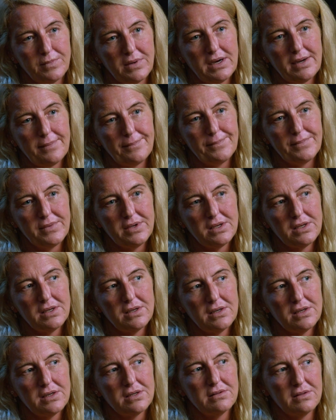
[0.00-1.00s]
um,
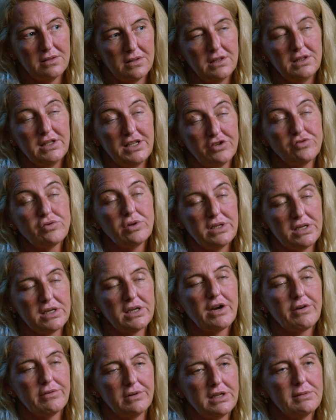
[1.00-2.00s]
literally
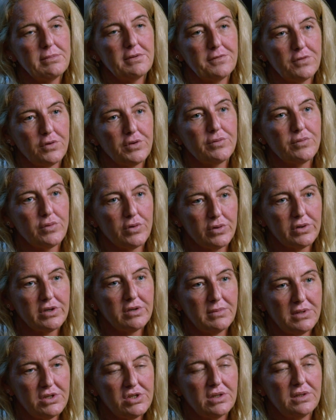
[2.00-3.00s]
currently before the Royal
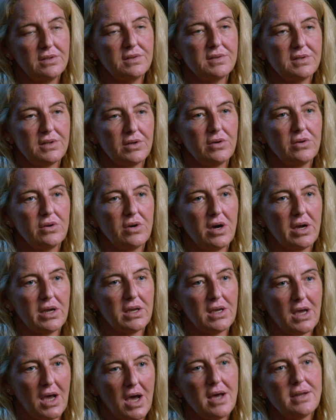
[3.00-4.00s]
Commission, so I
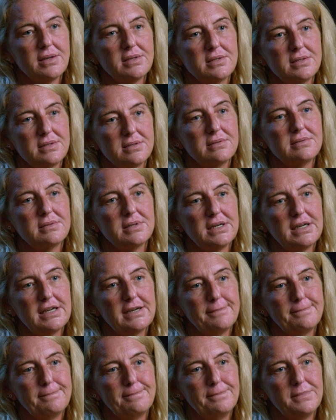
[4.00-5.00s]
can't
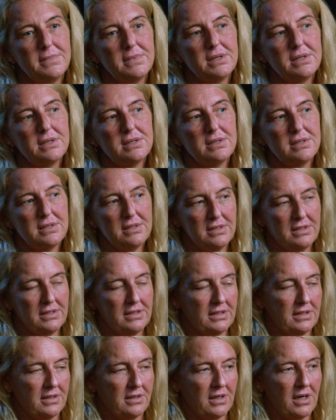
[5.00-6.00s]
um,
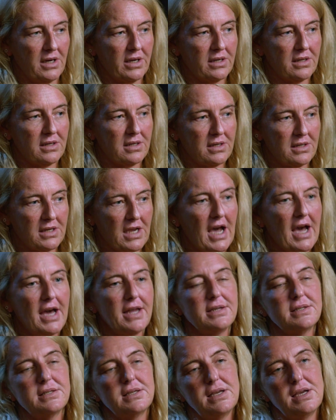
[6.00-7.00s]
I
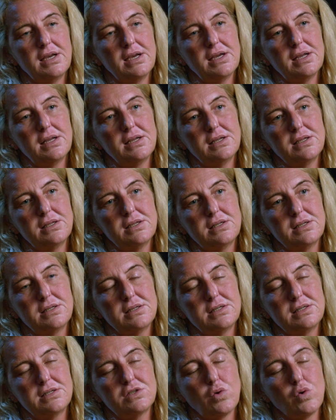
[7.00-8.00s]
can't
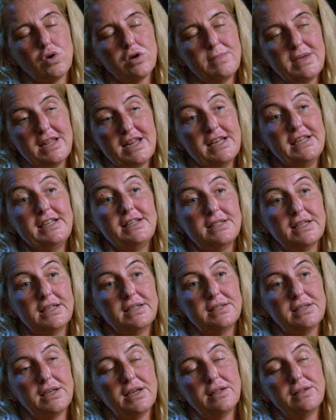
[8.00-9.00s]
talk about any
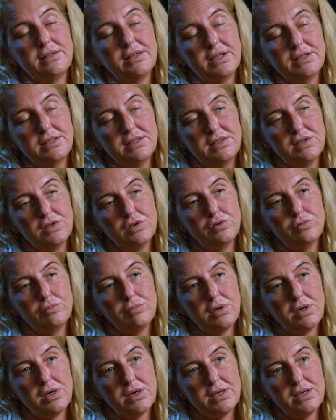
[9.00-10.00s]
detail until
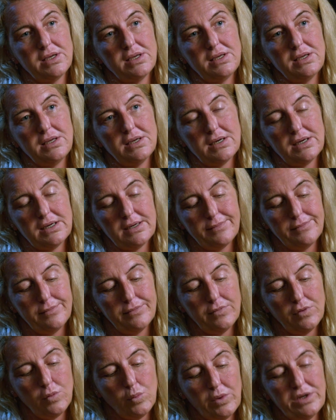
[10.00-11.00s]
my
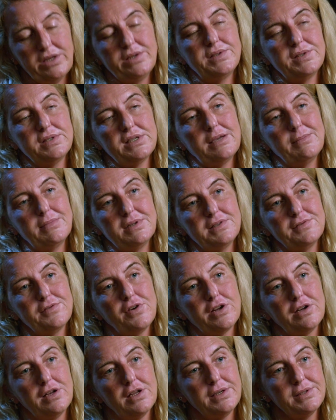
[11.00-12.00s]
um, witness statement is
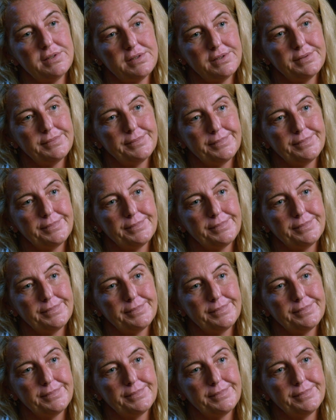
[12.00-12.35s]
finalised.